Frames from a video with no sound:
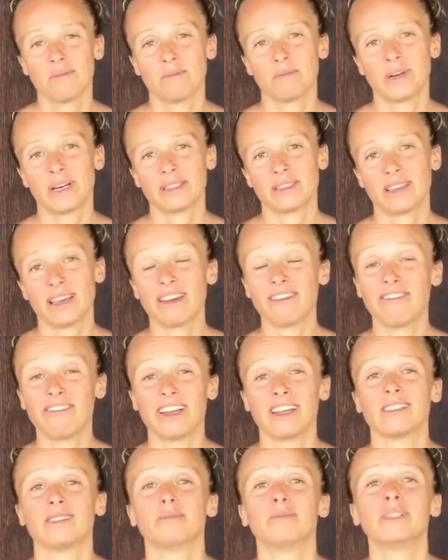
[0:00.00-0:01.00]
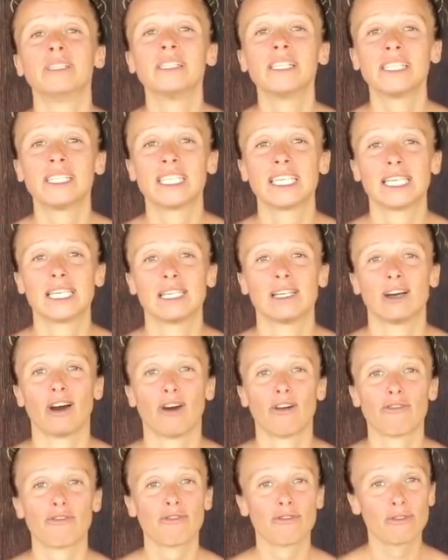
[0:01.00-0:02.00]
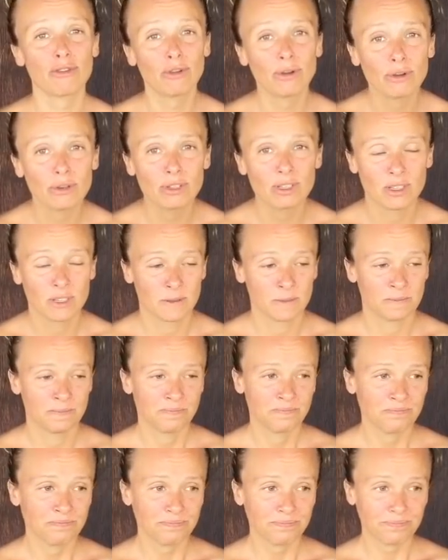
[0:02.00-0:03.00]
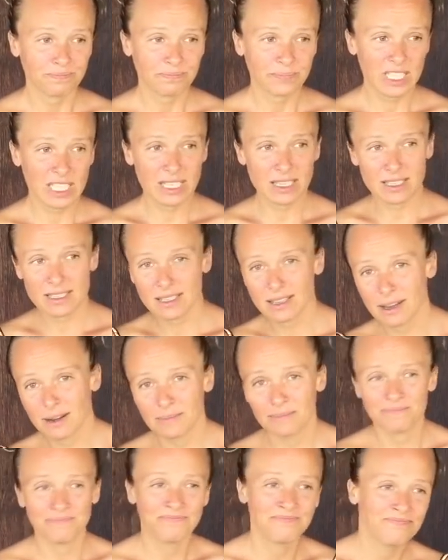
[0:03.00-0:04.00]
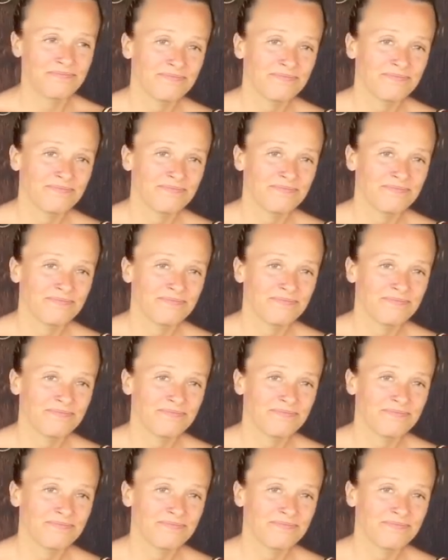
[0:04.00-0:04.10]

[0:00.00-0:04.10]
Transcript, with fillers: But the availability of fruit is um,